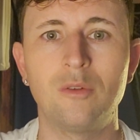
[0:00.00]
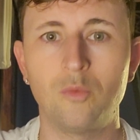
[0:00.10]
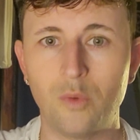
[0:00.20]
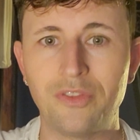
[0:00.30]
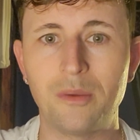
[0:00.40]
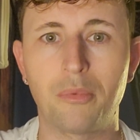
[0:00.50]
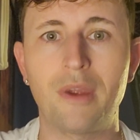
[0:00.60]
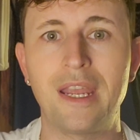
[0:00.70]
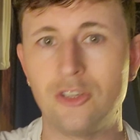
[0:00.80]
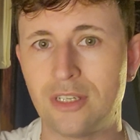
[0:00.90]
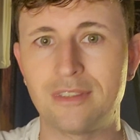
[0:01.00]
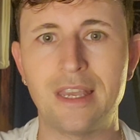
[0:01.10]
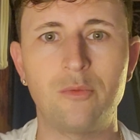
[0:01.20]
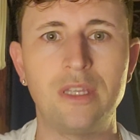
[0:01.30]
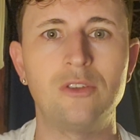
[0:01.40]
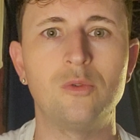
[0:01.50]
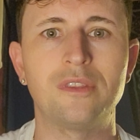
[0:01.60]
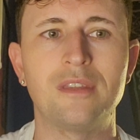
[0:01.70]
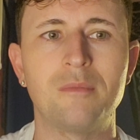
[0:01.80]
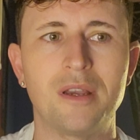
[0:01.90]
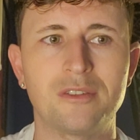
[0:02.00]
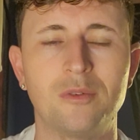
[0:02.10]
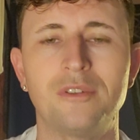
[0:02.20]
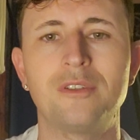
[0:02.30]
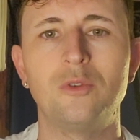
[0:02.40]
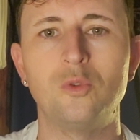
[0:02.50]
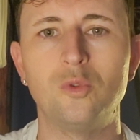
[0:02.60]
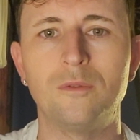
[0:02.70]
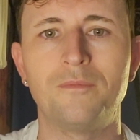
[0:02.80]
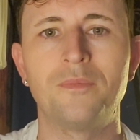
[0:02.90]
with the brain, just like we do with the muscle, to